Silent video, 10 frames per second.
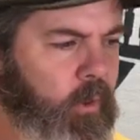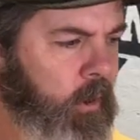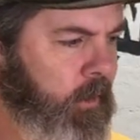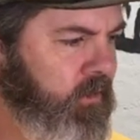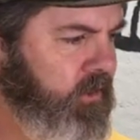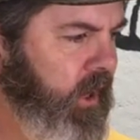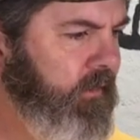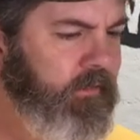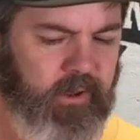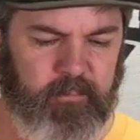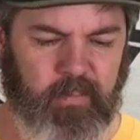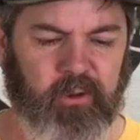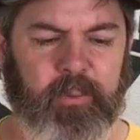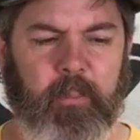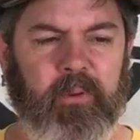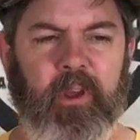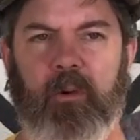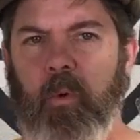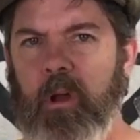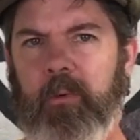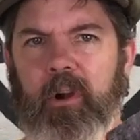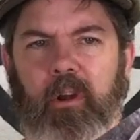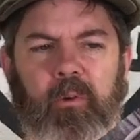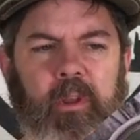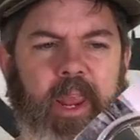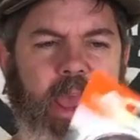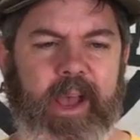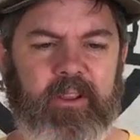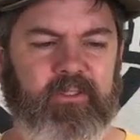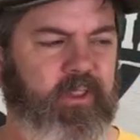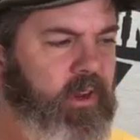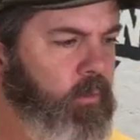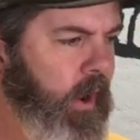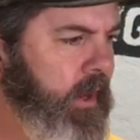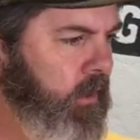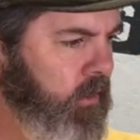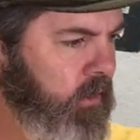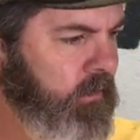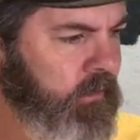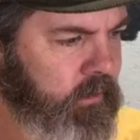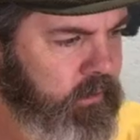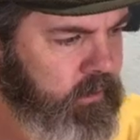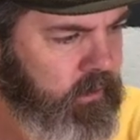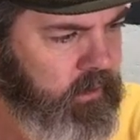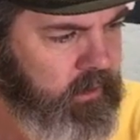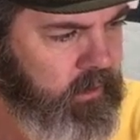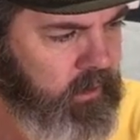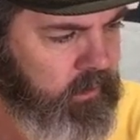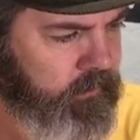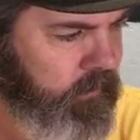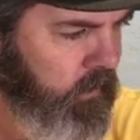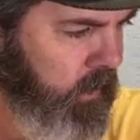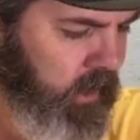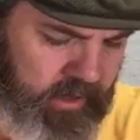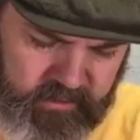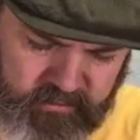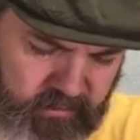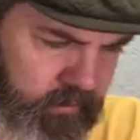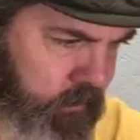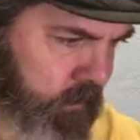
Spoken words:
Walmart stuff, most people know Walmart only has the regular lids.